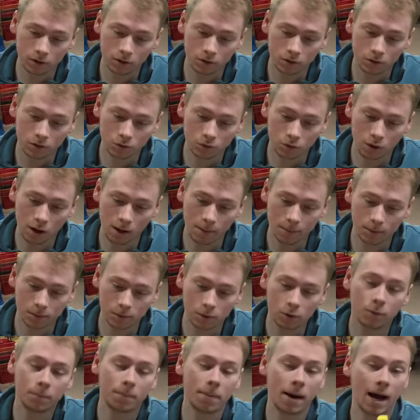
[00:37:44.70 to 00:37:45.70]

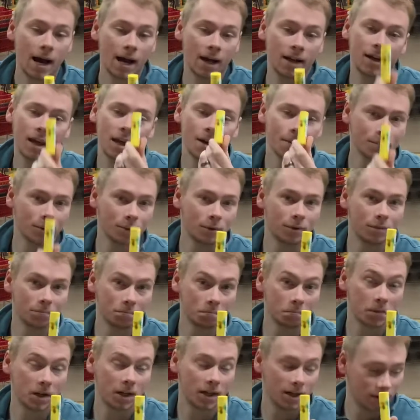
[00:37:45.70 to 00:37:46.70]
Tropical pineapple.
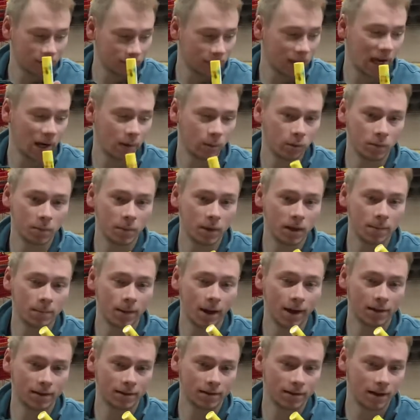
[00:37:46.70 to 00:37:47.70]
That would be my
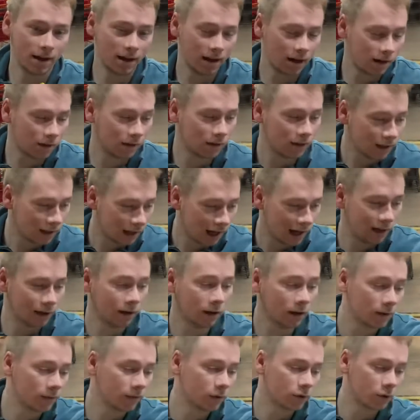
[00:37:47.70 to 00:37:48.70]
style. I
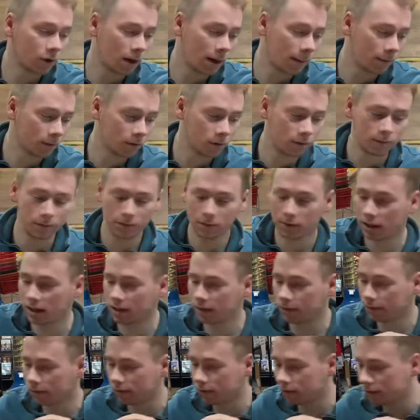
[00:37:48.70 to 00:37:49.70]
love tropical
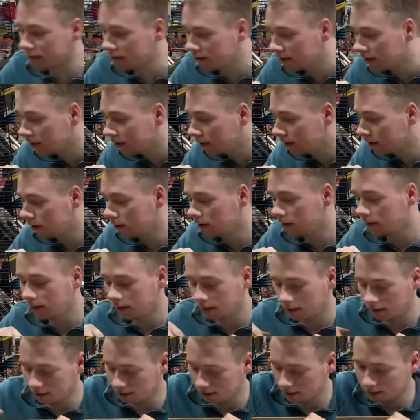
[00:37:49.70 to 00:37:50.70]
flavors, you
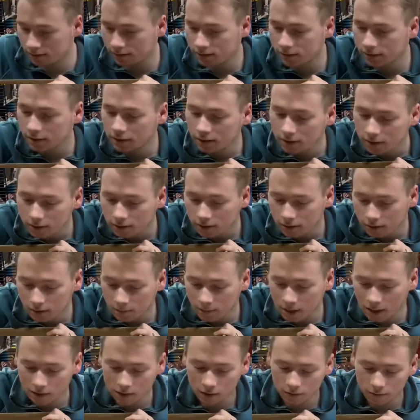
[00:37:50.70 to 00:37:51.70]
guys.
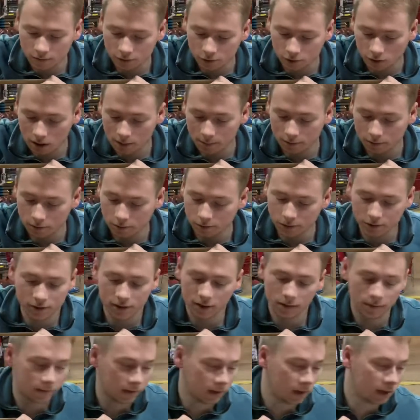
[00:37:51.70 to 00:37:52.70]
I love tropical stuff
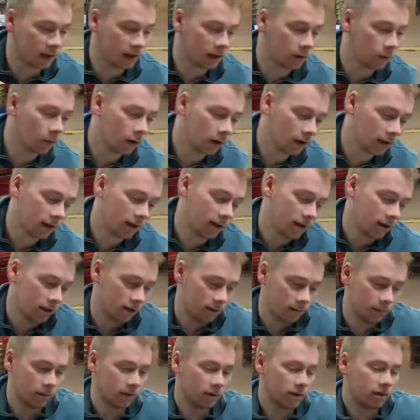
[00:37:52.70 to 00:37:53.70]
anyway,
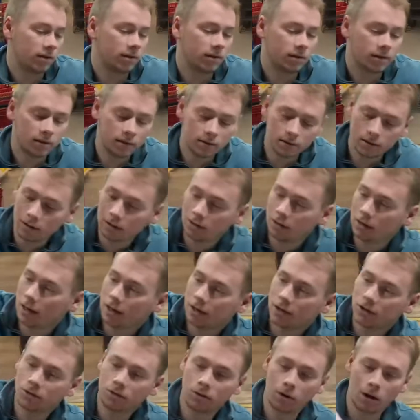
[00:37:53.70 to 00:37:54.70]
but I like
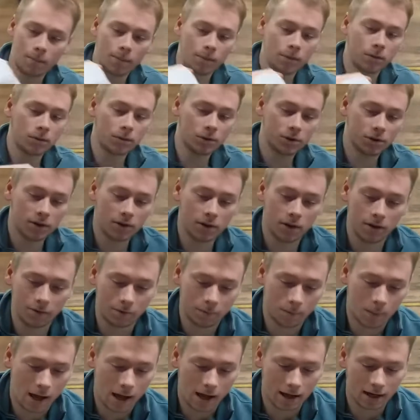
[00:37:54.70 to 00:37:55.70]
tropical stuff,
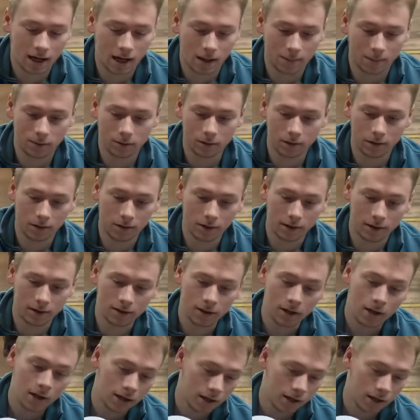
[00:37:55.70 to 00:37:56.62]
pineapple and things.